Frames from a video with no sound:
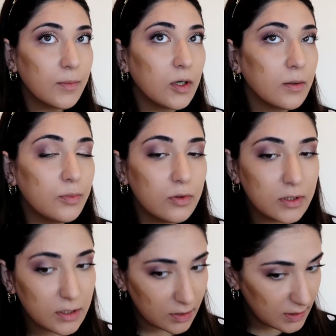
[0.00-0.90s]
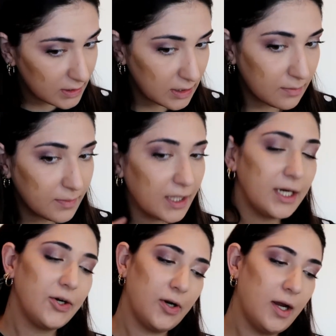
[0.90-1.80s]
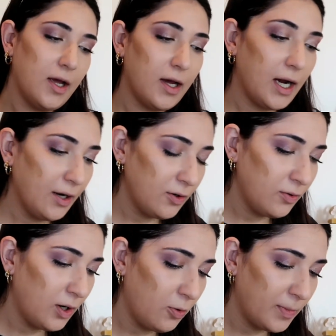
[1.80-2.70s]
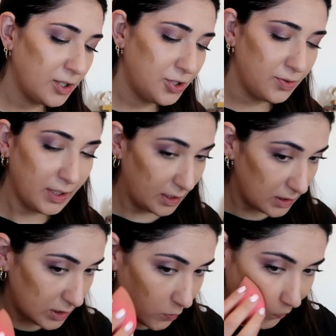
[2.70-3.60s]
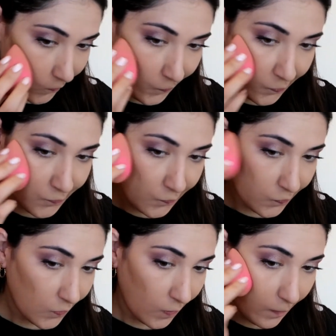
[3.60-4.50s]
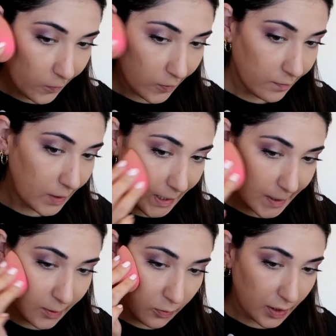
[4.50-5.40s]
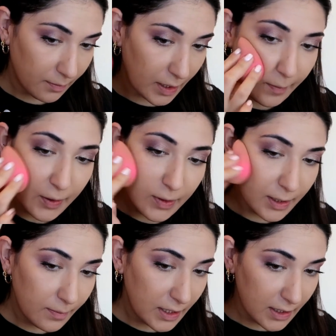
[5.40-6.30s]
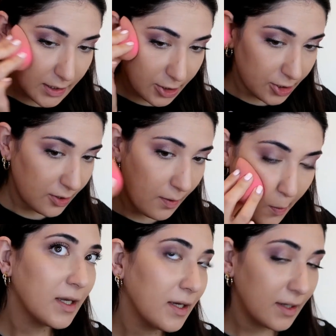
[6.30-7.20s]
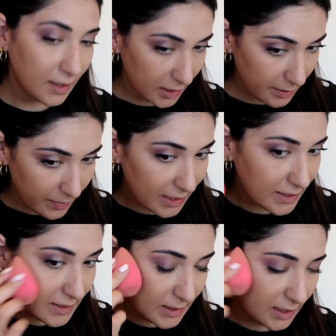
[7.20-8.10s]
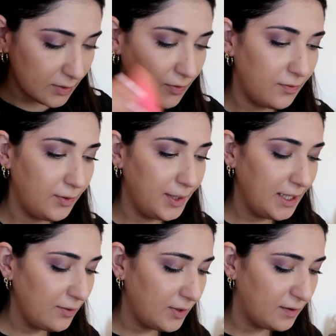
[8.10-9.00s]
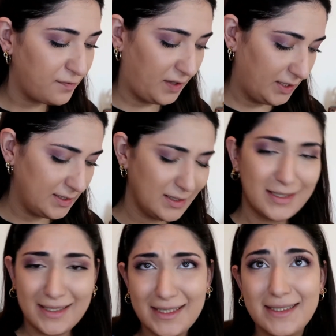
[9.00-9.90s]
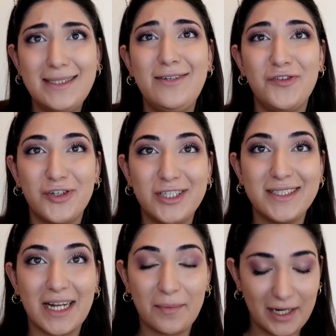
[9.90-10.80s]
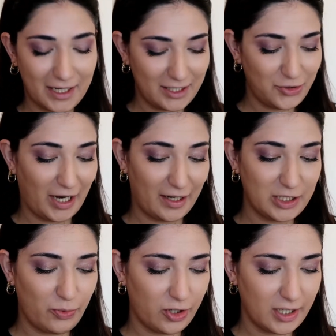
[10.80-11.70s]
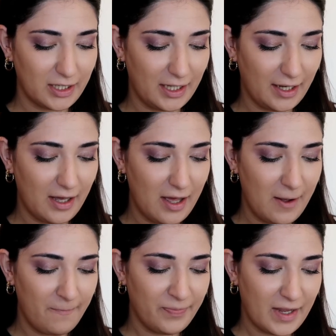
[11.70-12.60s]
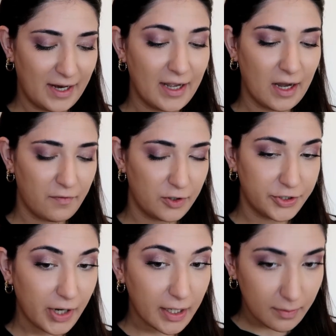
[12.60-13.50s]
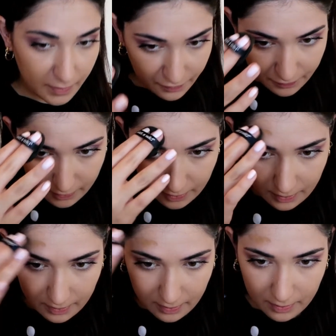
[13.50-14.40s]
I'm gonna put some here. I don't know how much you need, so I'm gonna blend it with my beauty blender. It blends in really fast. This is the first time that I try this product, like I never tried it before.